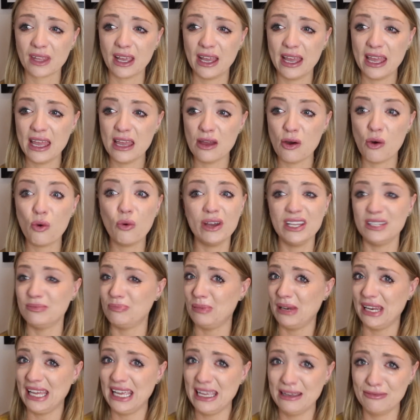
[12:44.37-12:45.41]
He always
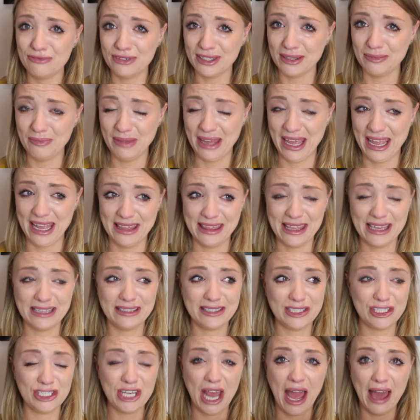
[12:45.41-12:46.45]
believed in me.
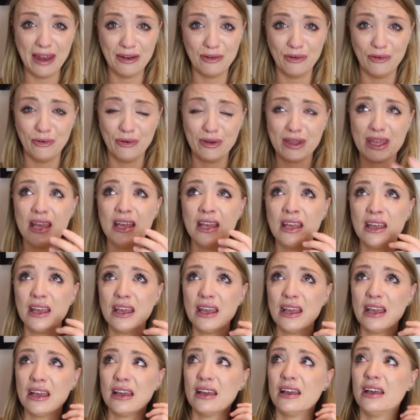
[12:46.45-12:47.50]
This channel,
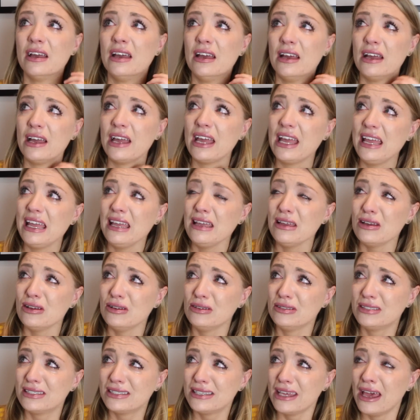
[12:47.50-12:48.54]
he
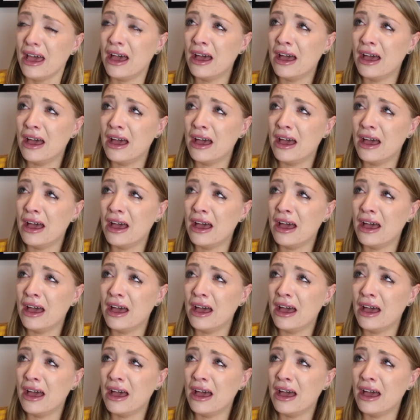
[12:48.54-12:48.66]
used